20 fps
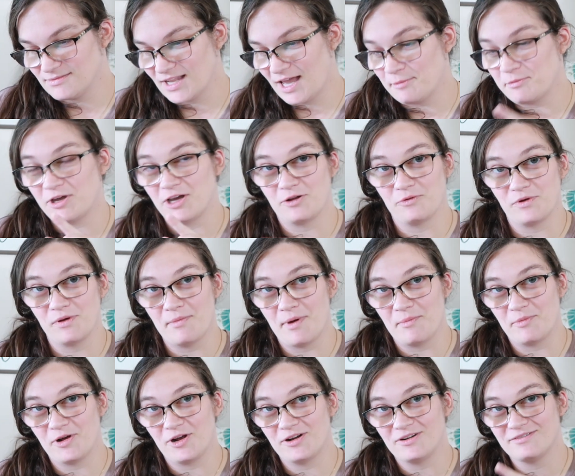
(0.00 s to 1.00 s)
I'm gonna
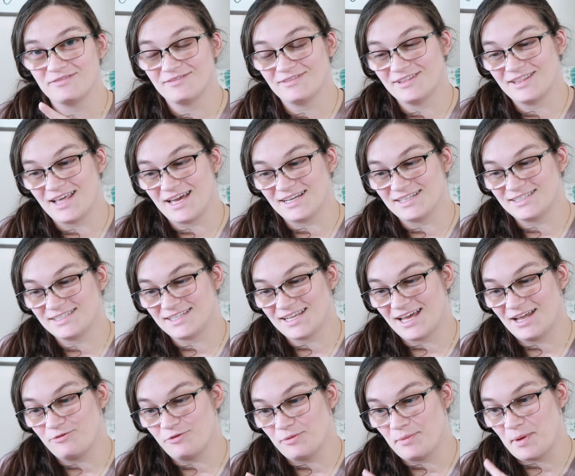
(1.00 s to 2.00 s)
remember this
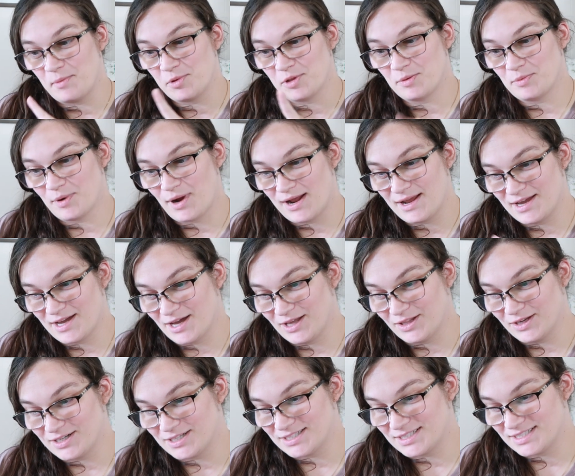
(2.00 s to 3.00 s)
and remember the bright
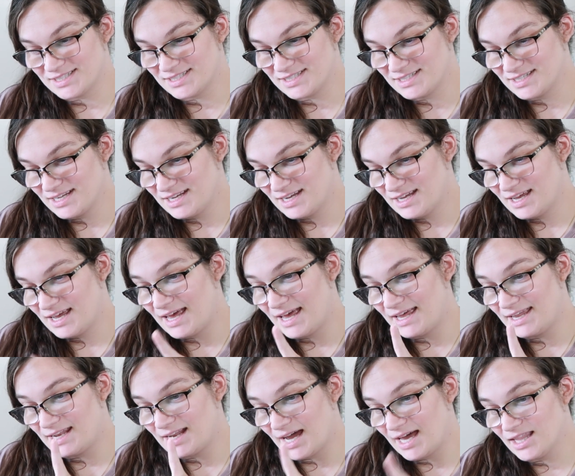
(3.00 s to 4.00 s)
colors.
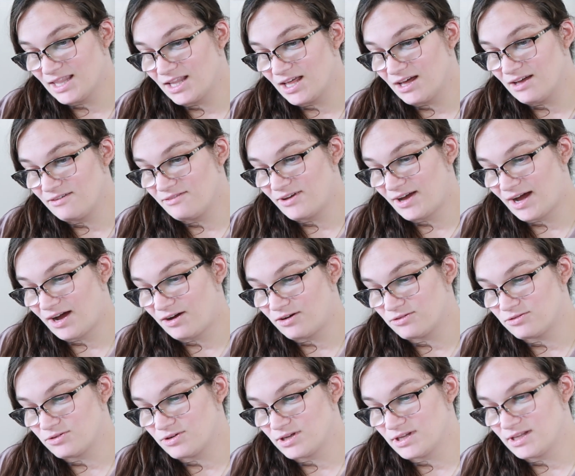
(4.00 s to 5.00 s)
And I love
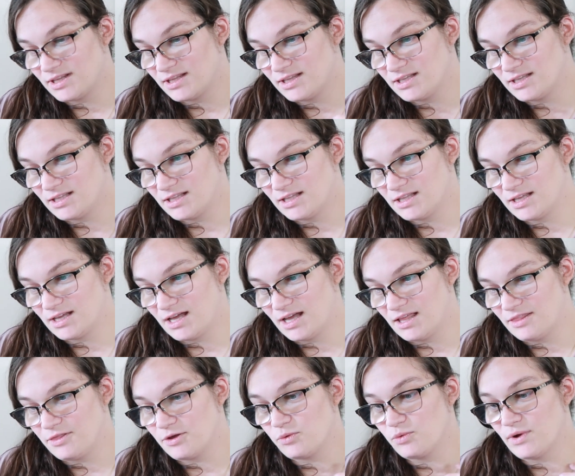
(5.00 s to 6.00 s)
how
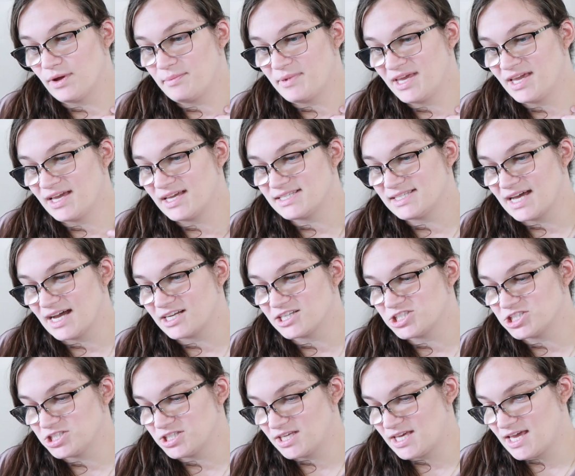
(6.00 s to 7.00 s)
the ribbing is
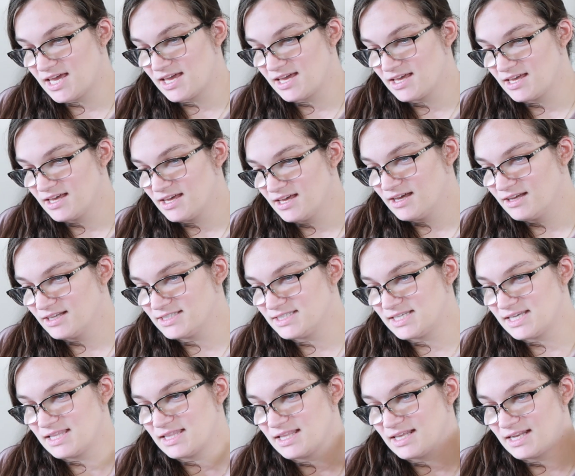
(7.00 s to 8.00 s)
actually, let's
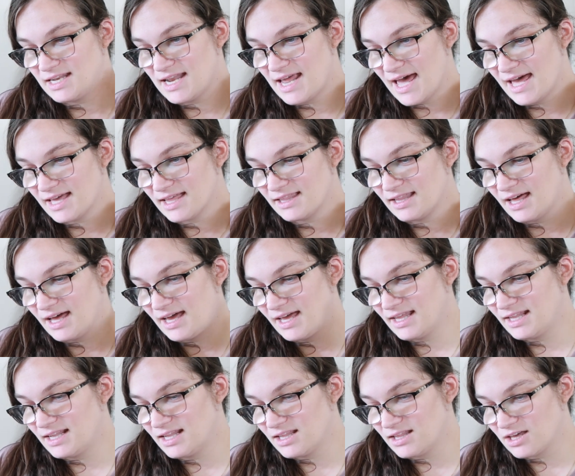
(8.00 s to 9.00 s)
see, the
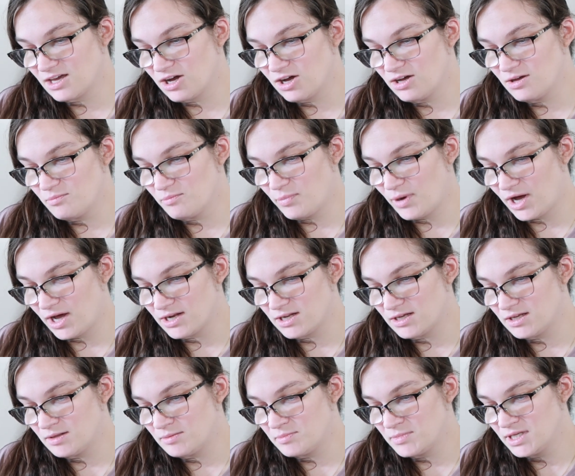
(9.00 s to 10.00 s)
neckline, the
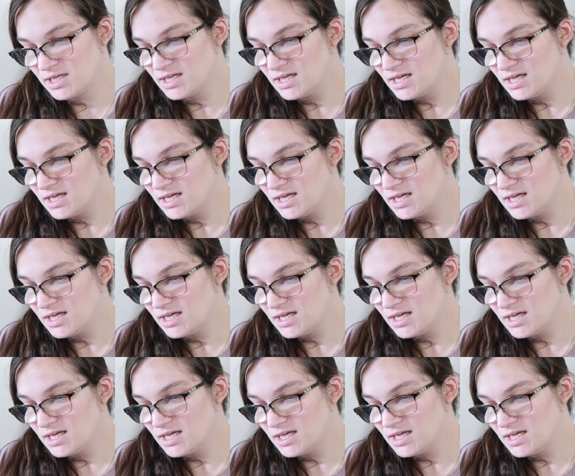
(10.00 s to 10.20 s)
bottom